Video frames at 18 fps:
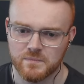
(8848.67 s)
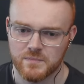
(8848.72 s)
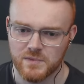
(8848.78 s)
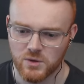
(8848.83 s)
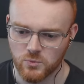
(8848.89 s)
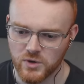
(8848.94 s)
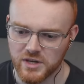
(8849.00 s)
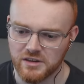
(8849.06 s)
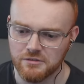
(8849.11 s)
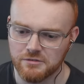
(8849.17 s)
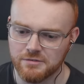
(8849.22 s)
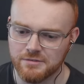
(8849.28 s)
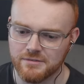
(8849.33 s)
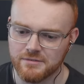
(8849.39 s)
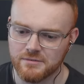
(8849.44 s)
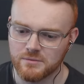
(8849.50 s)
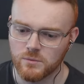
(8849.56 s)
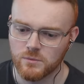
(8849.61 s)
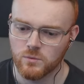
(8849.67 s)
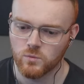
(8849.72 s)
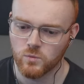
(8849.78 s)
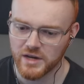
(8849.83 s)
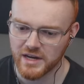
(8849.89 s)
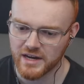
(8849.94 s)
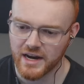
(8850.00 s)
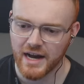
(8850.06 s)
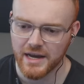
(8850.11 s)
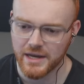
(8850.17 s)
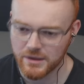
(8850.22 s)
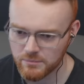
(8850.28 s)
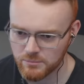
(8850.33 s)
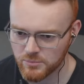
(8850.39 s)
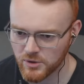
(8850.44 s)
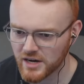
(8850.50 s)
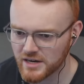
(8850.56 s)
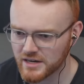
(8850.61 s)
we've we, I
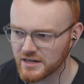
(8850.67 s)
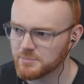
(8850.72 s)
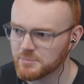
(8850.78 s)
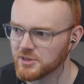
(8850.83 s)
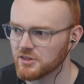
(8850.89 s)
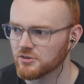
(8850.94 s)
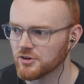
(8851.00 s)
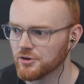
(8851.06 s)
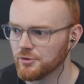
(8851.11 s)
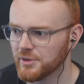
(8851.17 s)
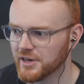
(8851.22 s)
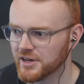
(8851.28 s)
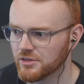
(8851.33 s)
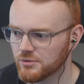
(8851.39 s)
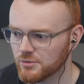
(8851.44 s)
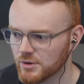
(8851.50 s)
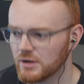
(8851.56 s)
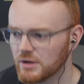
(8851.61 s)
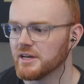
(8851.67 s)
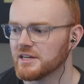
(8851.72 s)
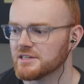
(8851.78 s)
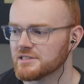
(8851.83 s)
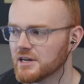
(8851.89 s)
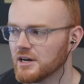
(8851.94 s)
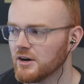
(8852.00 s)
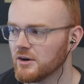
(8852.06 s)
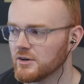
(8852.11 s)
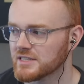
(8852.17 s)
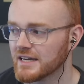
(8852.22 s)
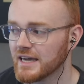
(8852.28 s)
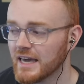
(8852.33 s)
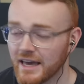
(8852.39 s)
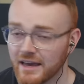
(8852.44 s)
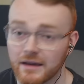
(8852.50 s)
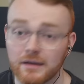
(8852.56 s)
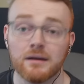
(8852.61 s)
brought it up to the group like three weeks ago. I was like,
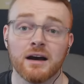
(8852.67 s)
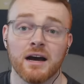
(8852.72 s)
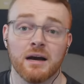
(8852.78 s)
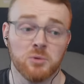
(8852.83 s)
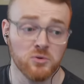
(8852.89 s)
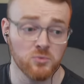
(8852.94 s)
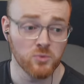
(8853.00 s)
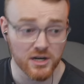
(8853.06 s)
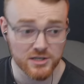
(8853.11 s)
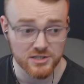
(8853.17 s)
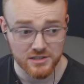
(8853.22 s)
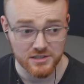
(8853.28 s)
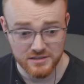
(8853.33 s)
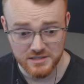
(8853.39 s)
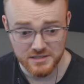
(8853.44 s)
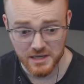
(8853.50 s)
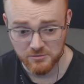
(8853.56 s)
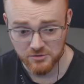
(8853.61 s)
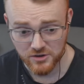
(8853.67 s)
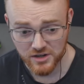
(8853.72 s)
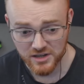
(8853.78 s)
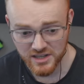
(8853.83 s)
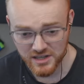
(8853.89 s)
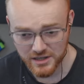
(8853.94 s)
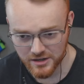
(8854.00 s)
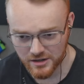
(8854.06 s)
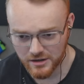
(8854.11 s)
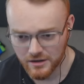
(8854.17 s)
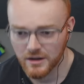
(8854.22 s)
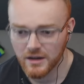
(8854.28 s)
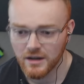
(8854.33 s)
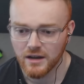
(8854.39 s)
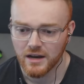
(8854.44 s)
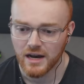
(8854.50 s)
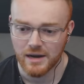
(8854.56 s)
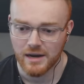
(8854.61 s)
hey, I've been watching this game for a year.
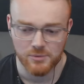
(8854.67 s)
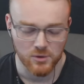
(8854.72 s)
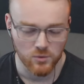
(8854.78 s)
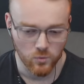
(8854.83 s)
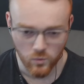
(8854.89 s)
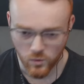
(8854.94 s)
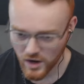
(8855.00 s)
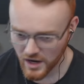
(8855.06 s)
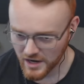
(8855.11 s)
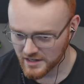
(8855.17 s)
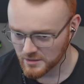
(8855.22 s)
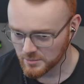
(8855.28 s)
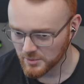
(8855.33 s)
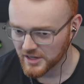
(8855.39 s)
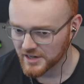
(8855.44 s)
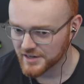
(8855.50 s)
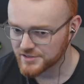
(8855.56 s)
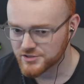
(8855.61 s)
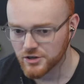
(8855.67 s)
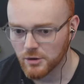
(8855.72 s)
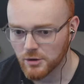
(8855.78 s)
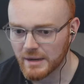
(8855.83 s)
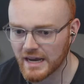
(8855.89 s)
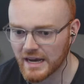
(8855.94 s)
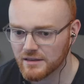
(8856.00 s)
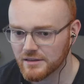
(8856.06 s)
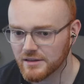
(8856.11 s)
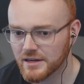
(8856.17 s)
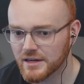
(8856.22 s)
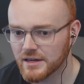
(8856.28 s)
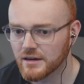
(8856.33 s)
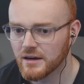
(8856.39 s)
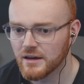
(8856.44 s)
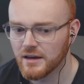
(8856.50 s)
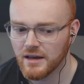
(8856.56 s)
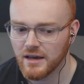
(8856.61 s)
I've been wanting to play it so badly,
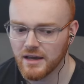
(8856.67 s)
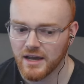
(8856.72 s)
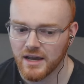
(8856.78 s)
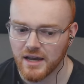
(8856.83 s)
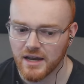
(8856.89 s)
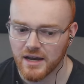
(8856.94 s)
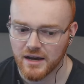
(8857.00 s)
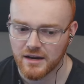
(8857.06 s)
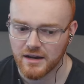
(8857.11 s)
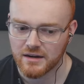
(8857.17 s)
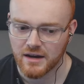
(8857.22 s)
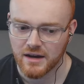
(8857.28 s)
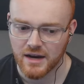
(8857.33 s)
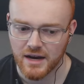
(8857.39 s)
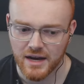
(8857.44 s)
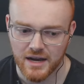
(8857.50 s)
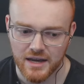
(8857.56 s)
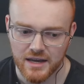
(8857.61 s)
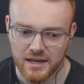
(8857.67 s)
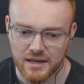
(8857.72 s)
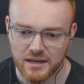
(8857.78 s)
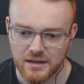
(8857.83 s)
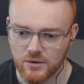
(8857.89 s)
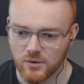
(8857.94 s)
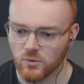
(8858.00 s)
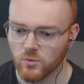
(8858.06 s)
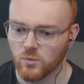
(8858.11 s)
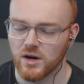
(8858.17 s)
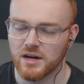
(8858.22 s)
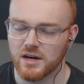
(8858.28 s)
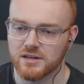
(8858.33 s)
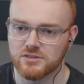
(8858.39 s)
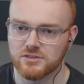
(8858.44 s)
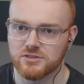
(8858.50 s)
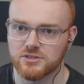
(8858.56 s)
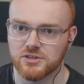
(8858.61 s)
and I want
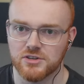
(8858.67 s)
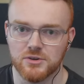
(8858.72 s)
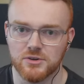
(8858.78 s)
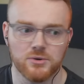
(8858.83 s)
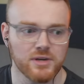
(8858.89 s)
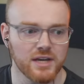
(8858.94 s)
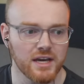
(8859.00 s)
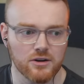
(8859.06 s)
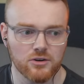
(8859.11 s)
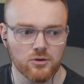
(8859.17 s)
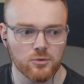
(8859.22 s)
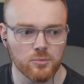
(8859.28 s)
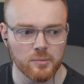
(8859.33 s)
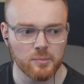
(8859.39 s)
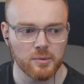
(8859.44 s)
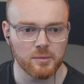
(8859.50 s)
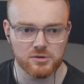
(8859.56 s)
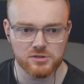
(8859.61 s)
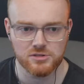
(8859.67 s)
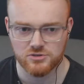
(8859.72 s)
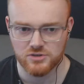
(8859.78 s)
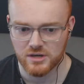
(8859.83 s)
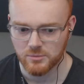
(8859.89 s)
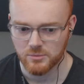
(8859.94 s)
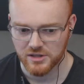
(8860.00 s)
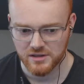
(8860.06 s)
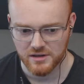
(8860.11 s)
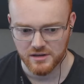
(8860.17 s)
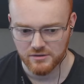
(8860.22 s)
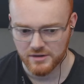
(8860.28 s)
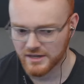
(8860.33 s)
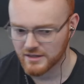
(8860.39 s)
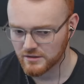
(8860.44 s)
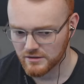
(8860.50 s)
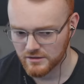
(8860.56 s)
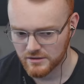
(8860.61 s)
to get a group of people to stream with on a
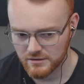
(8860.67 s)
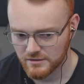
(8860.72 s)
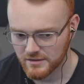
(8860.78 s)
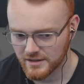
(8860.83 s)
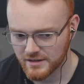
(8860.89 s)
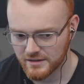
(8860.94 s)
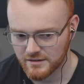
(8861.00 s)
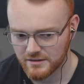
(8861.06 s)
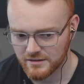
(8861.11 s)
regular, like